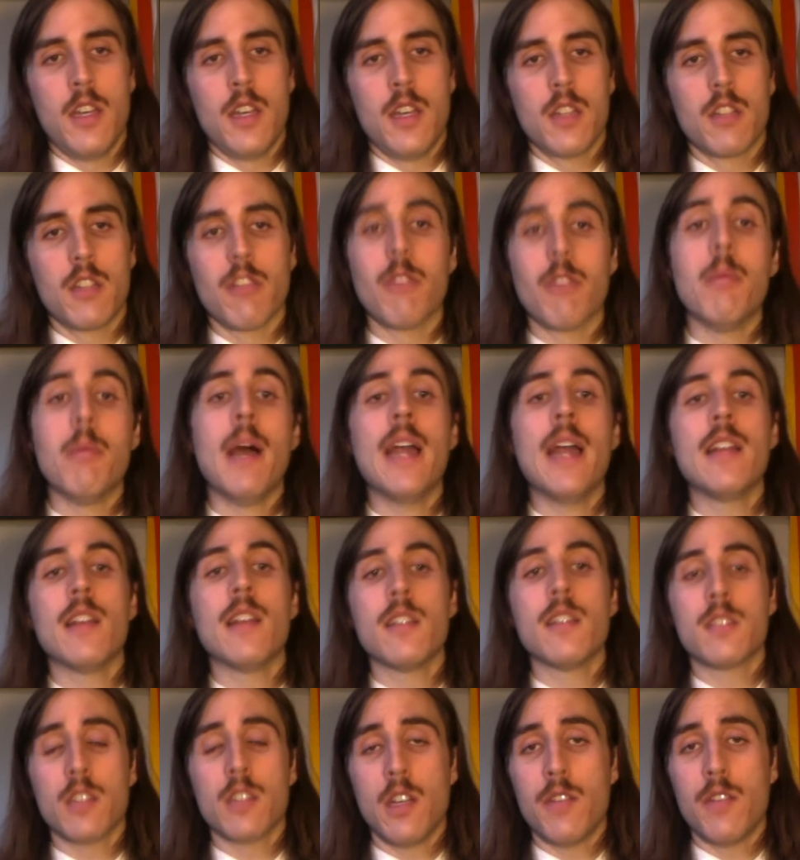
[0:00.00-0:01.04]
To remind
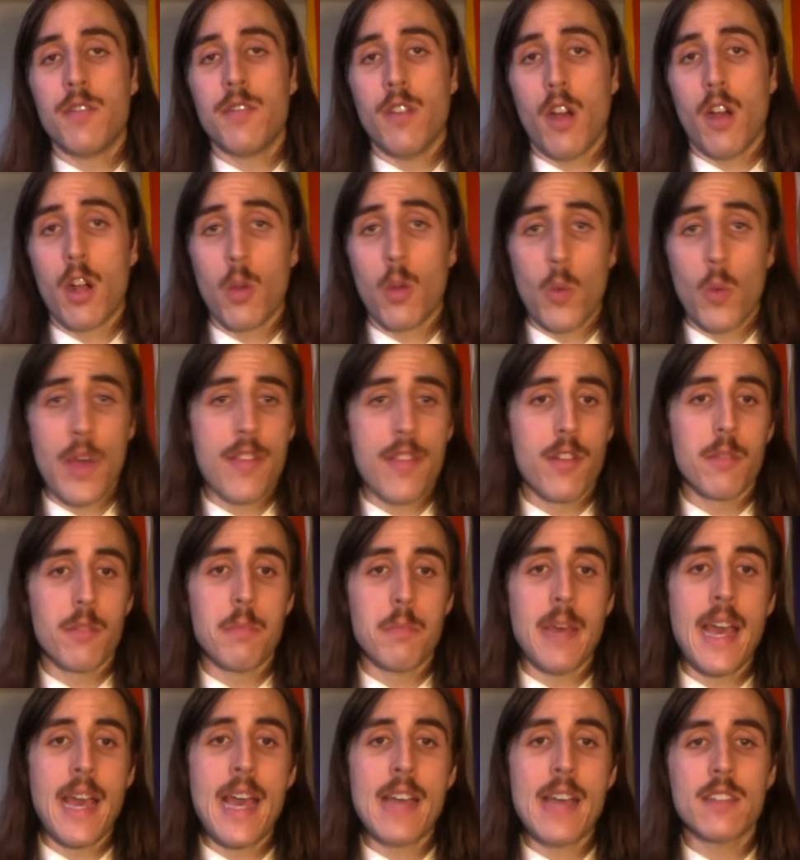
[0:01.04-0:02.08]
us of our weathered
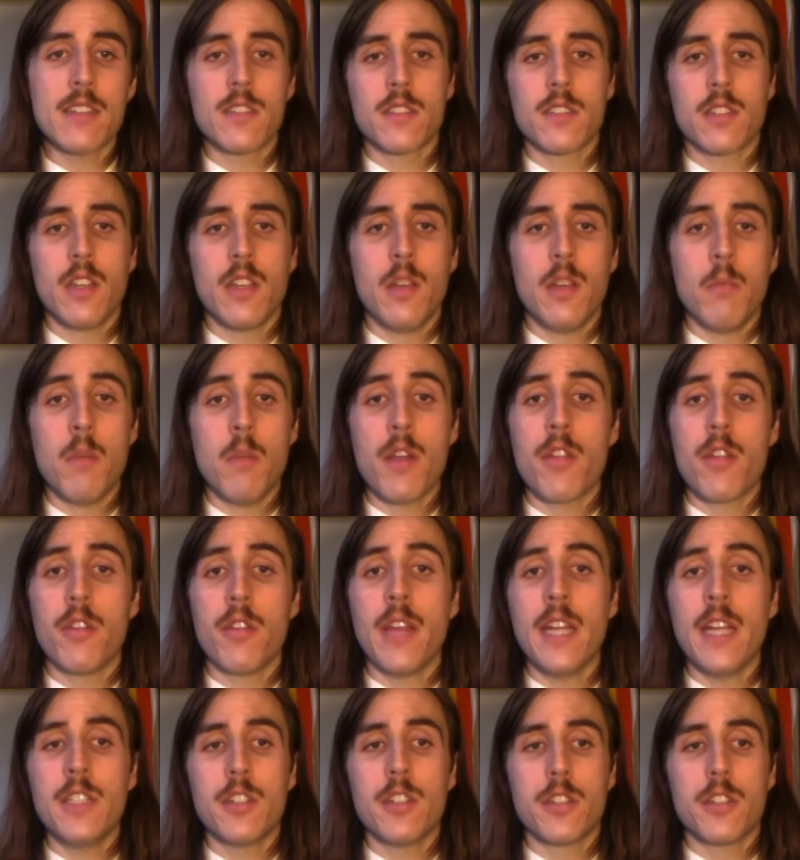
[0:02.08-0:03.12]
pasts, Mother
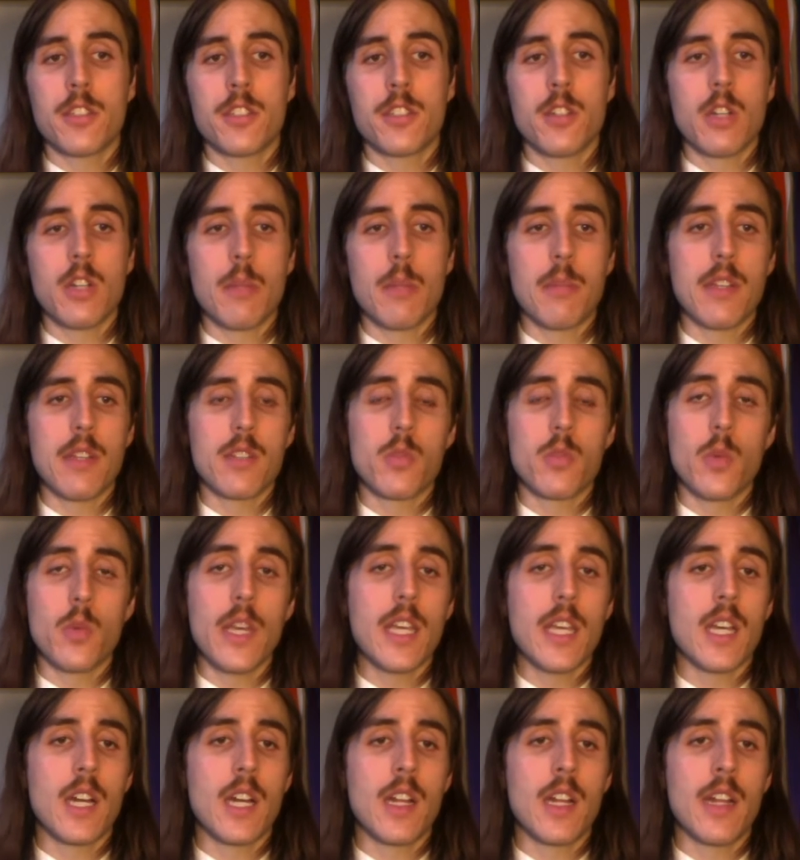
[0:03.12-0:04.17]
Nature showed up this
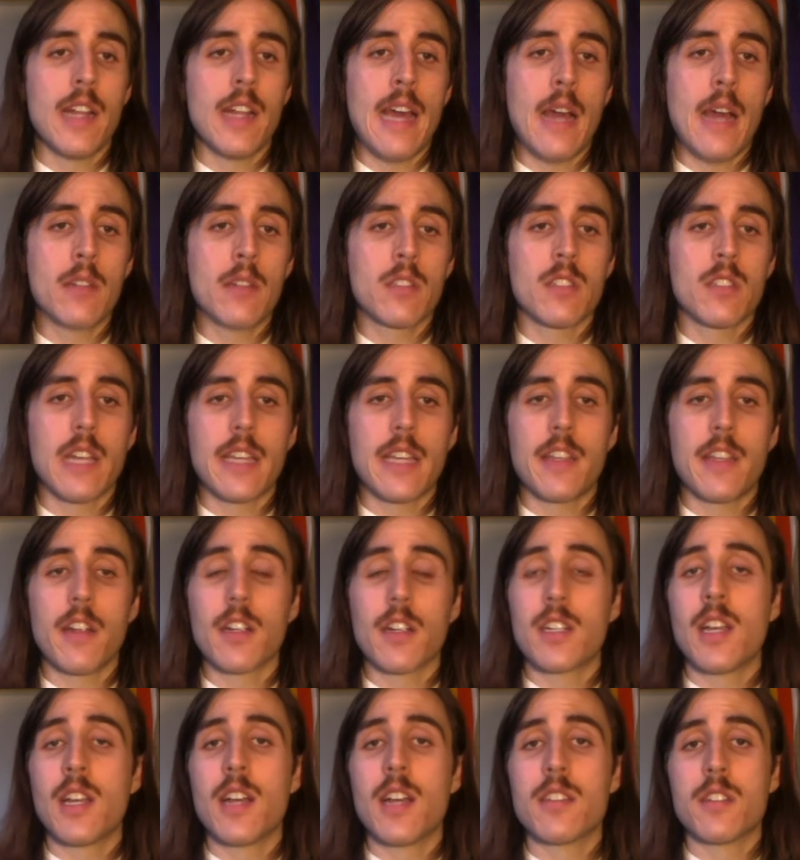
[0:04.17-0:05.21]
week unannounced like your
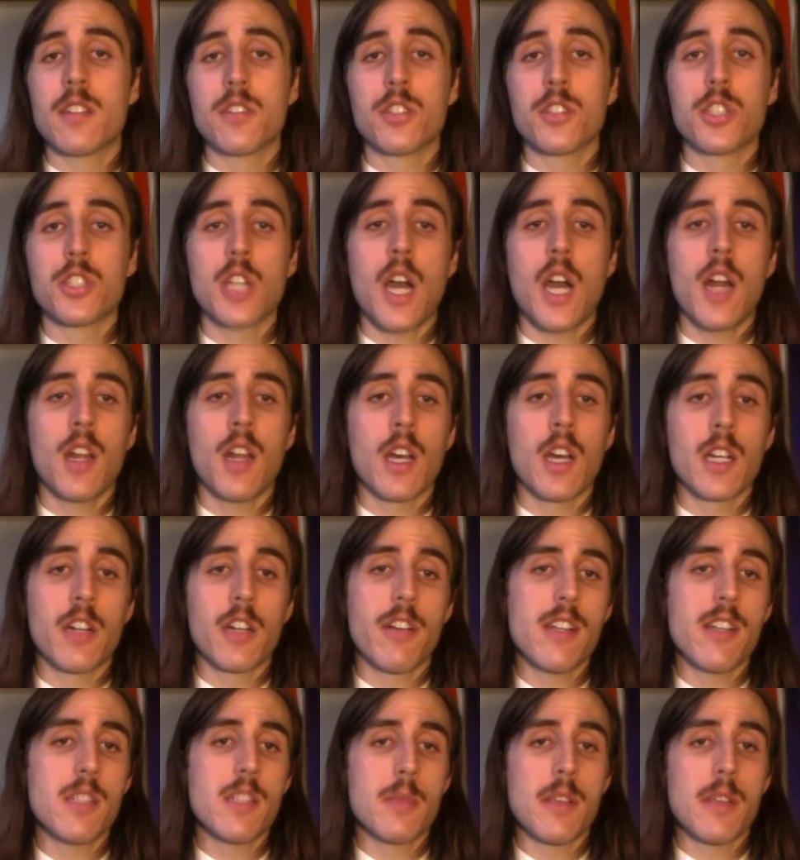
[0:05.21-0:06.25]
cousin Sean on
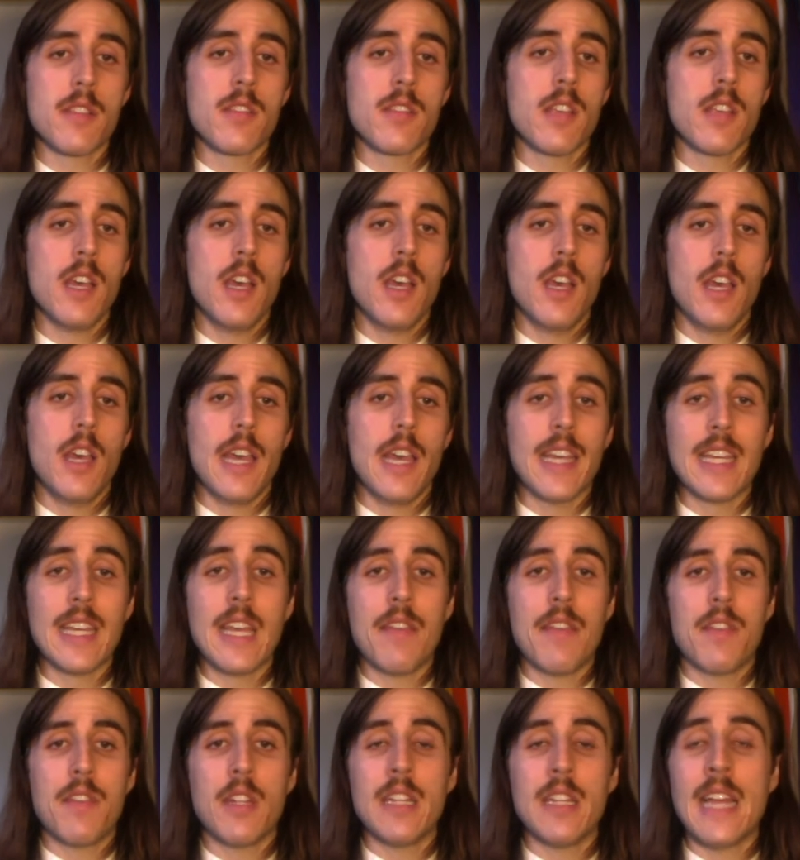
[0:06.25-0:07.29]
Christmas and
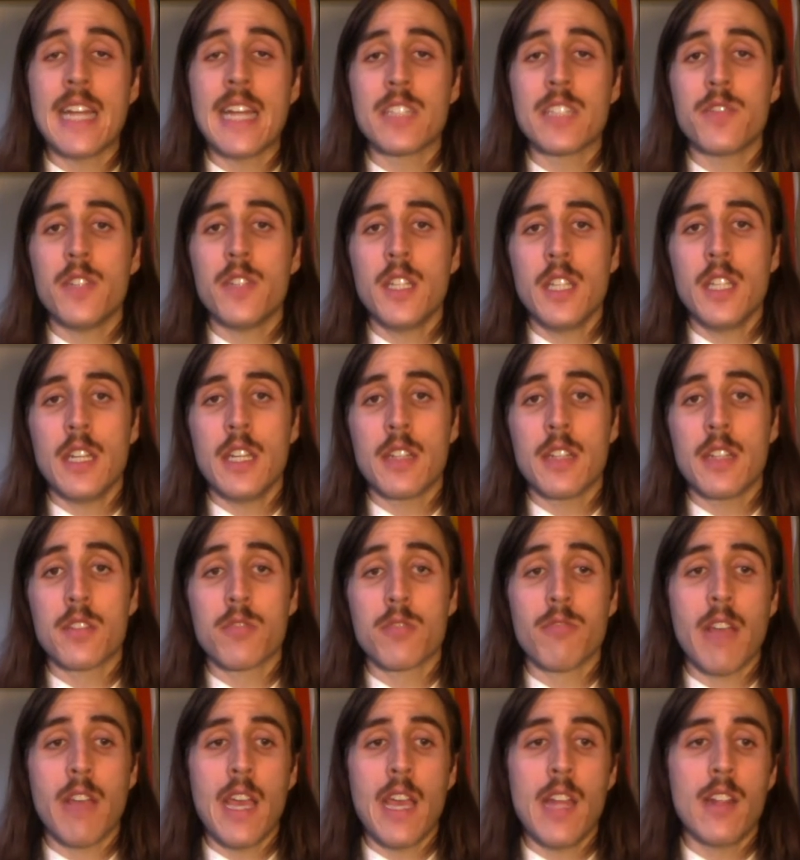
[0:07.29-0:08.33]
gifted Nashvillians
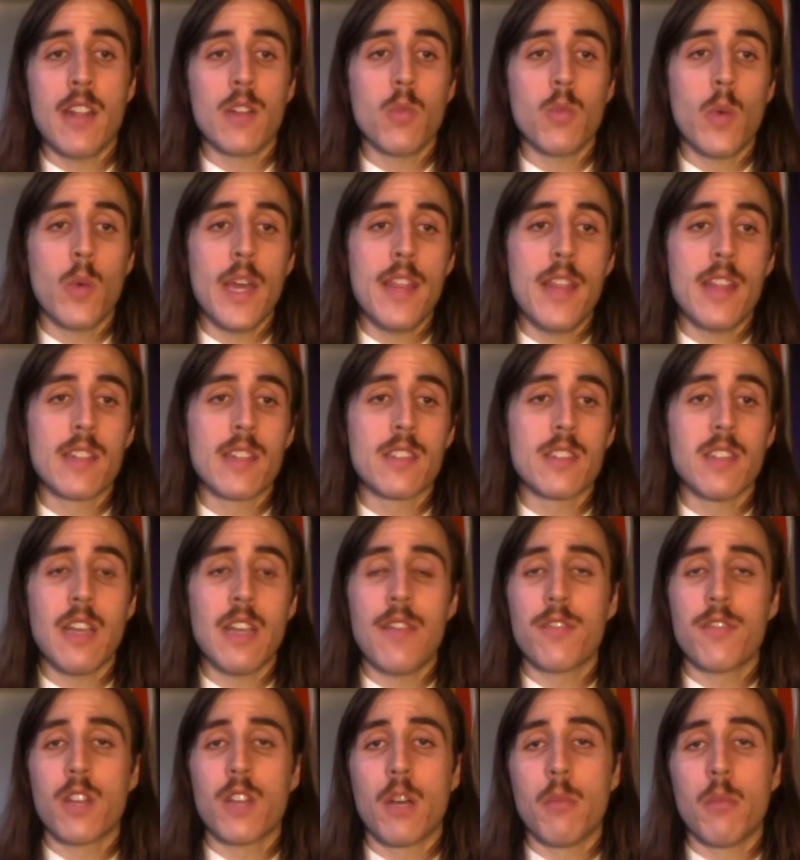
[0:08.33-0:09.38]
rain and wind that's
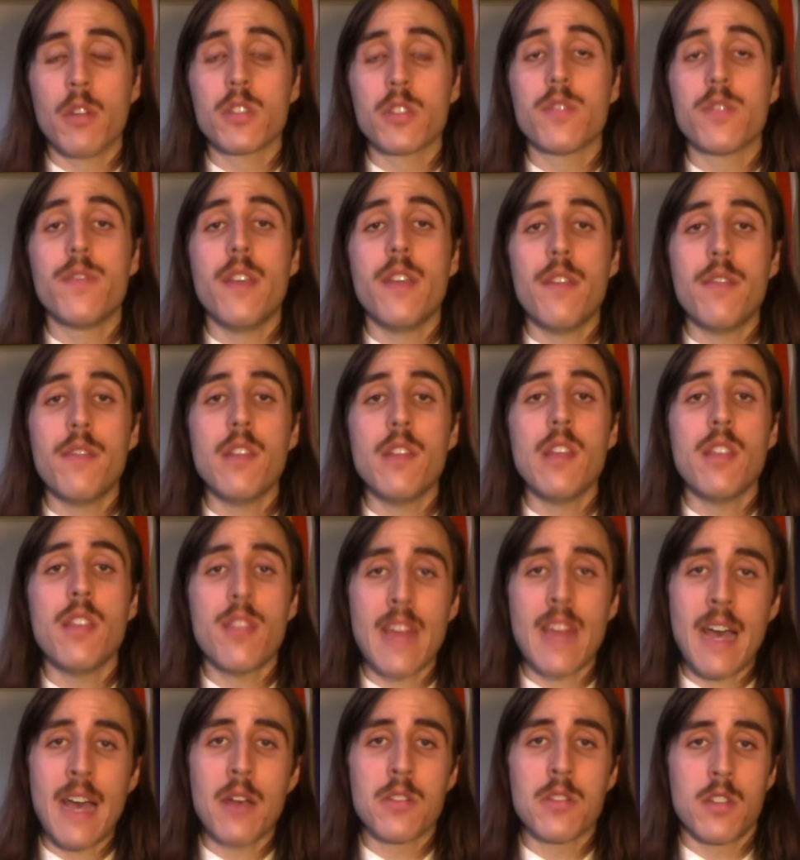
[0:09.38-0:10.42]
left almost
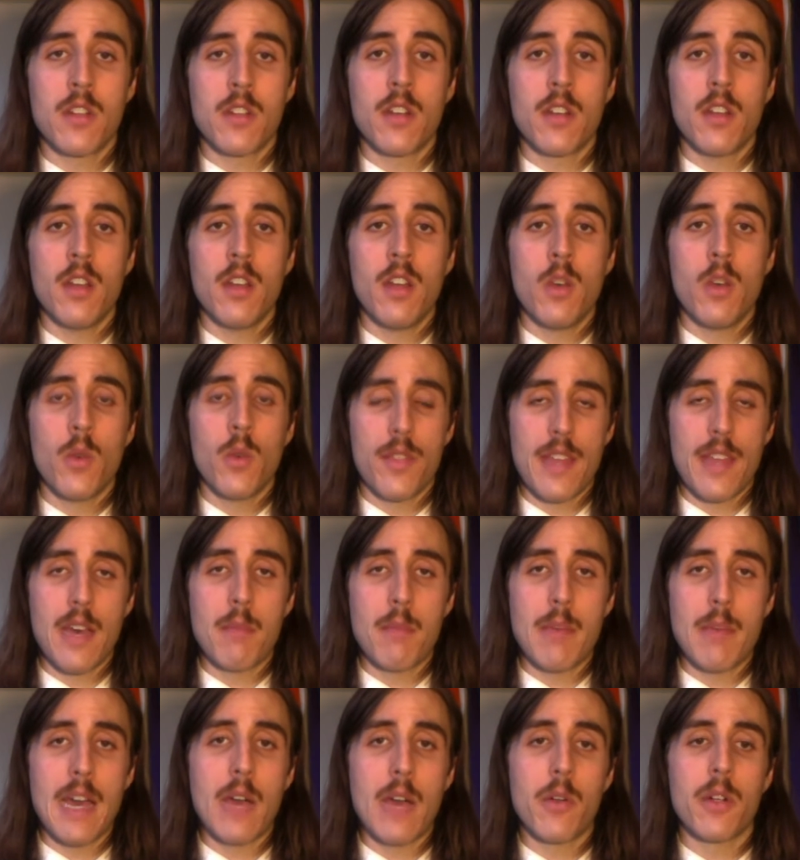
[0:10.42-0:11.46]
50,000 without
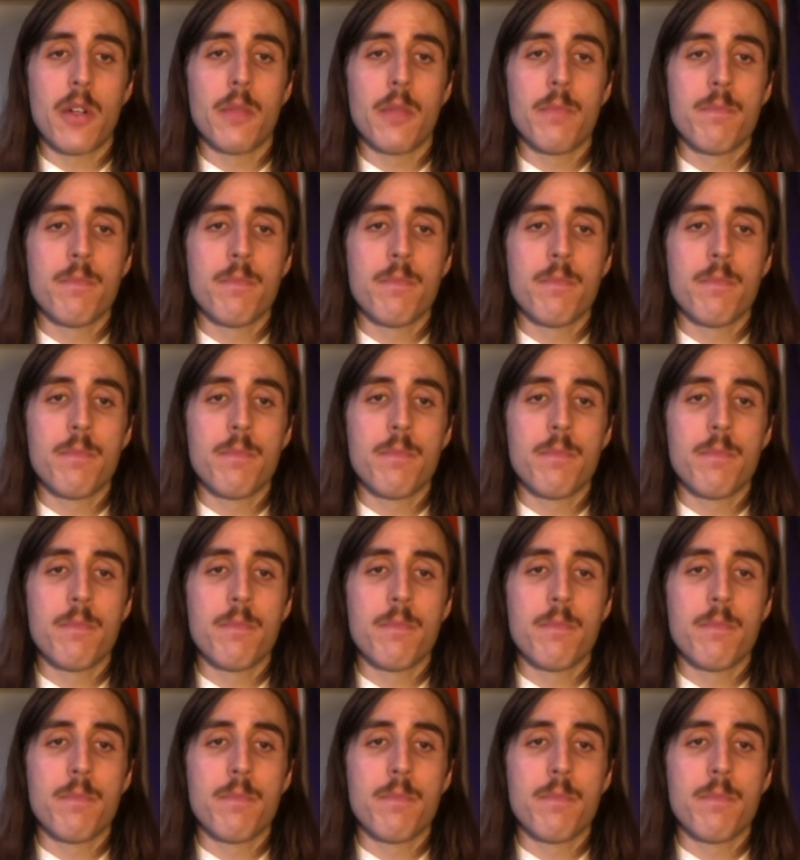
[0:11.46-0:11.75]
power.